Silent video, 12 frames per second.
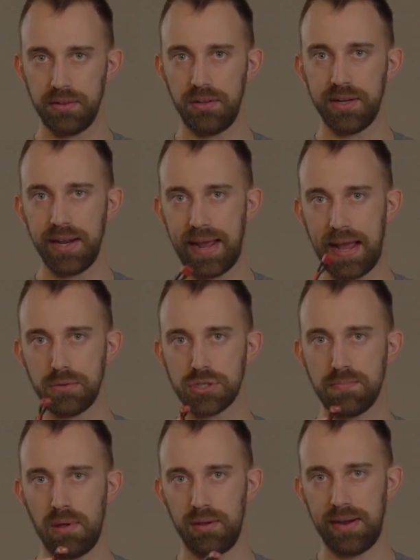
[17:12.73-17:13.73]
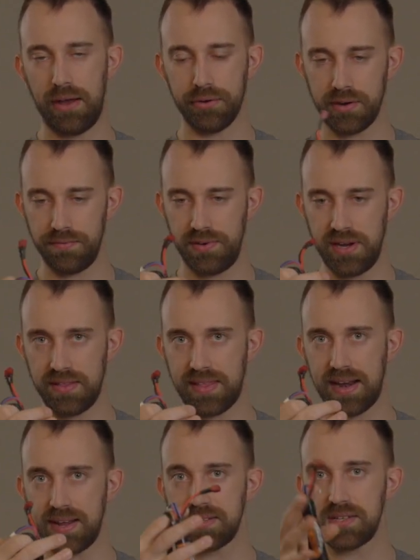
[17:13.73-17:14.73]
Look at how small and how convenient
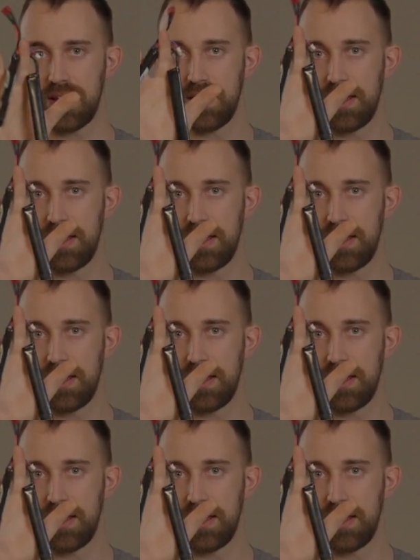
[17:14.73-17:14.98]
that is.